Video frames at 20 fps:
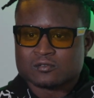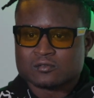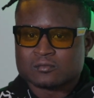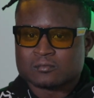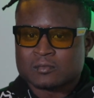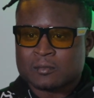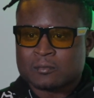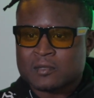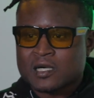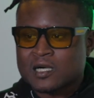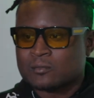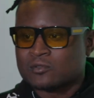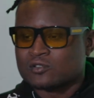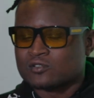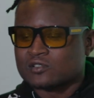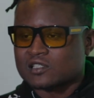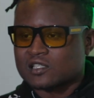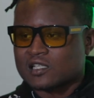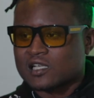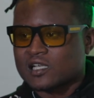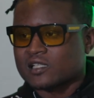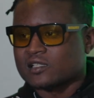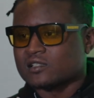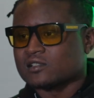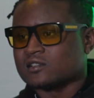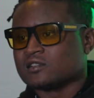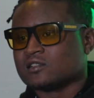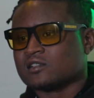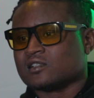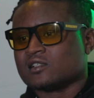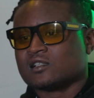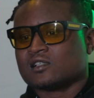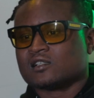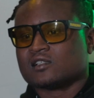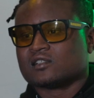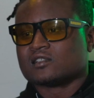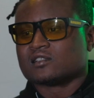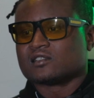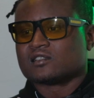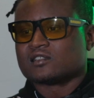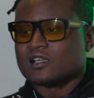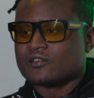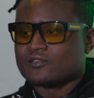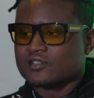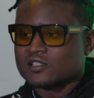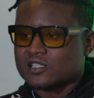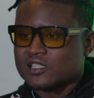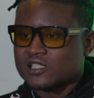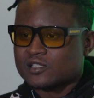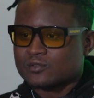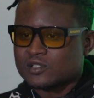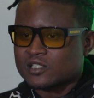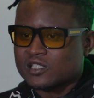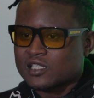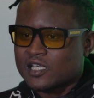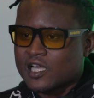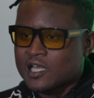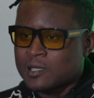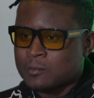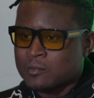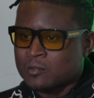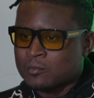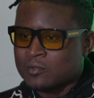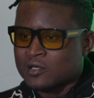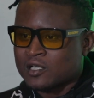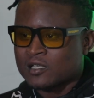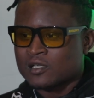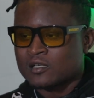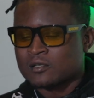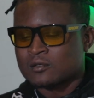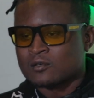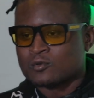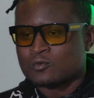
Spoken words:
My mama was like 17 when she had me, but